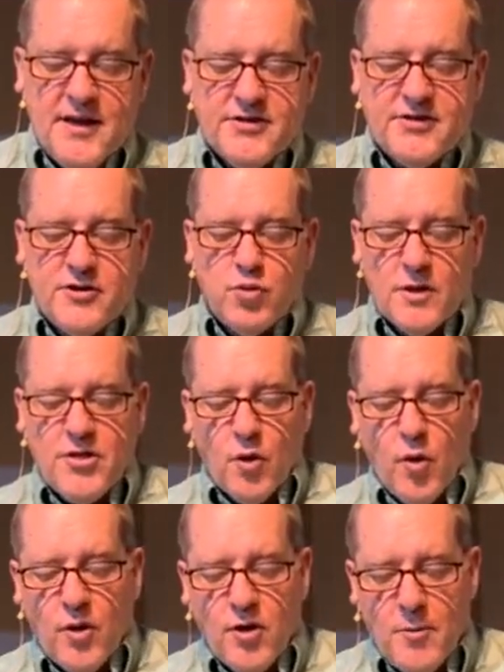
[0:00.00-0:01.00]
This is what
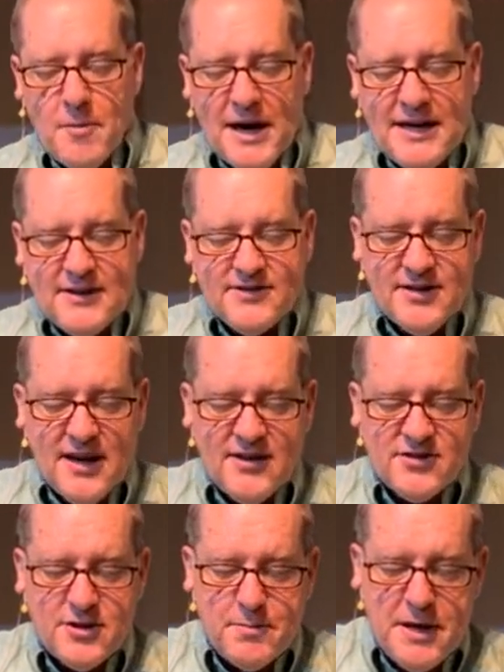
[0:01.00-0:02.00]
the Lord Almighty
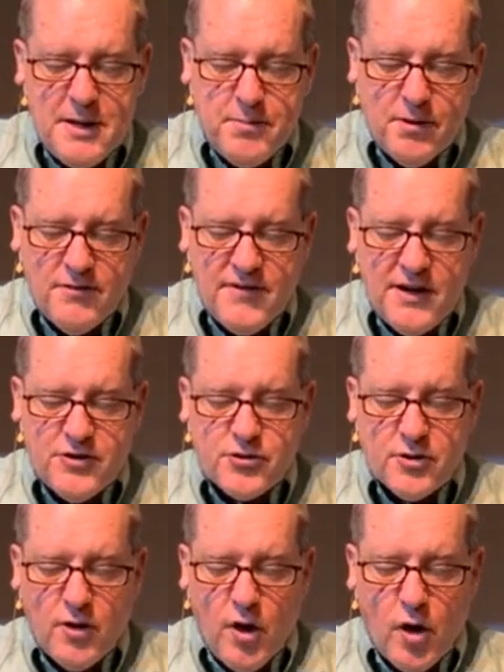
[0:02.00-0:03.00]
says The people of
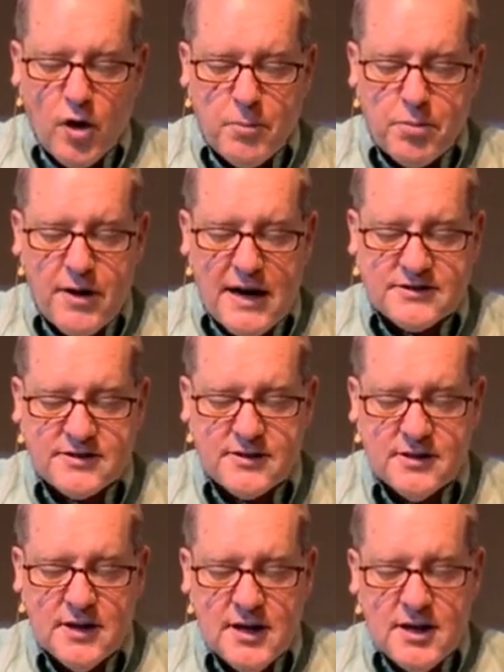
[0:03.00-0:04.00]
Israel are
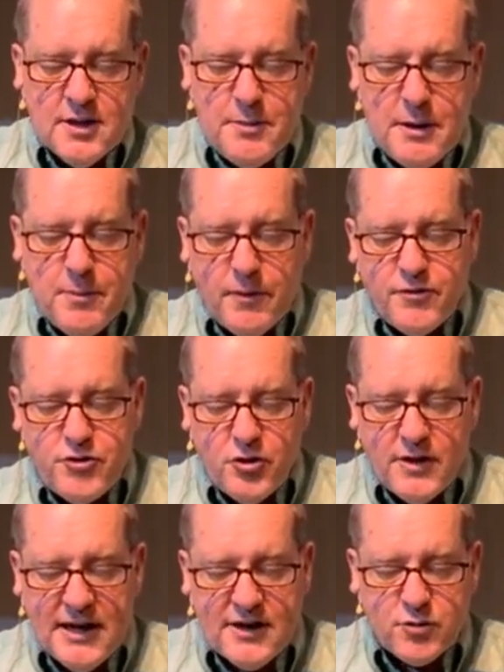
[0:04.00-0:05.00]
oppressed, the people of
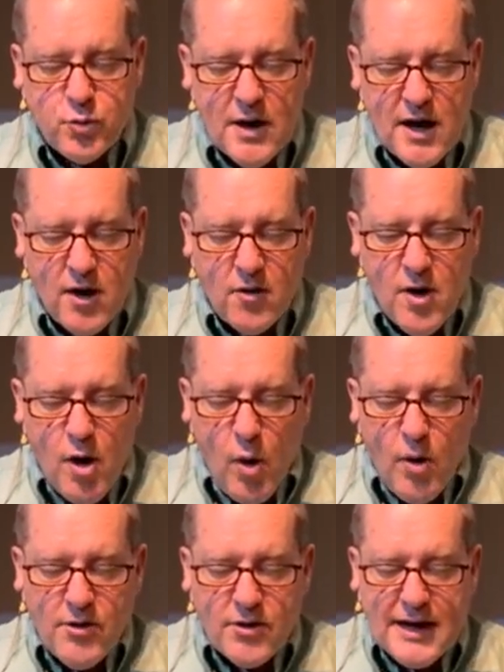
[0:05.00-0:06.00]
Judah as well.
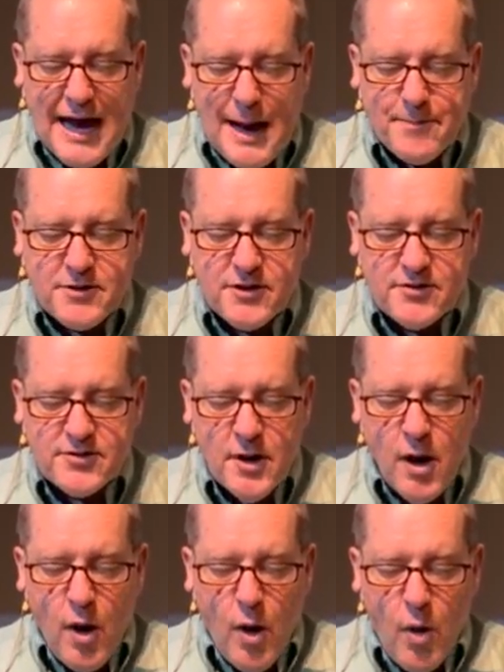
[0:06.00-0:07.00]
All their captives
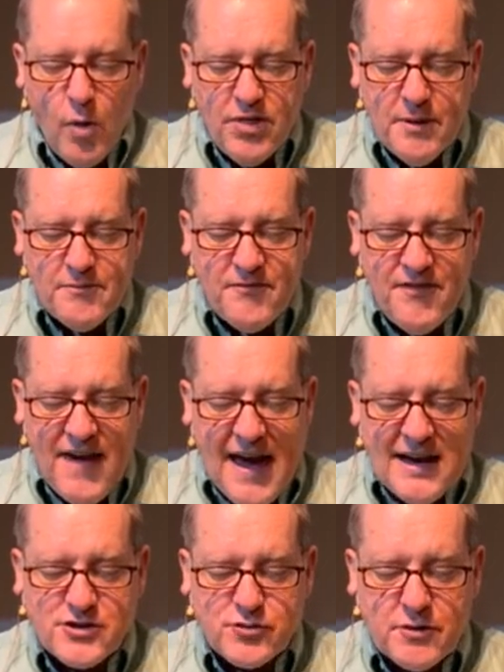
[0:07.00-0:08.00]
hold them
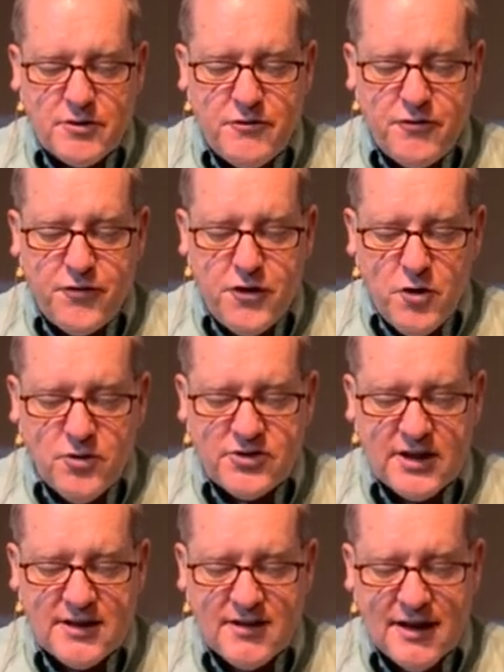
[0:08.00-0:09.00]
fast,
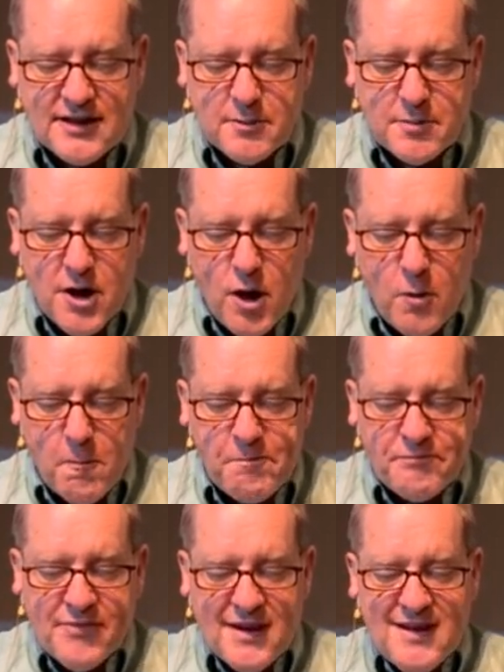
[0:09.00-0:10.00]
refusing to let them
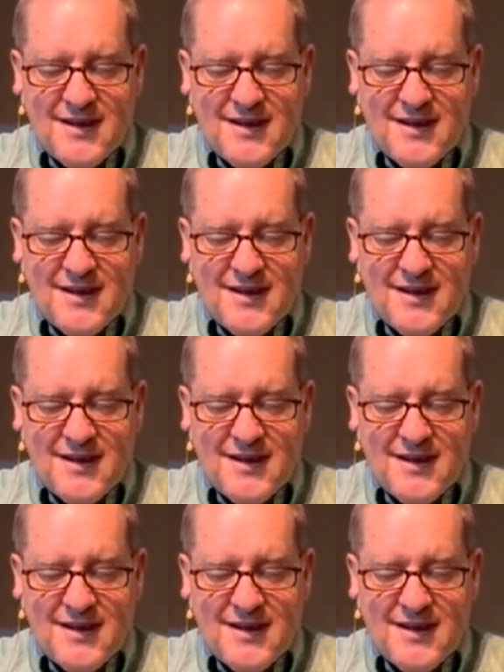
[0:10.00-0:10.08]
go.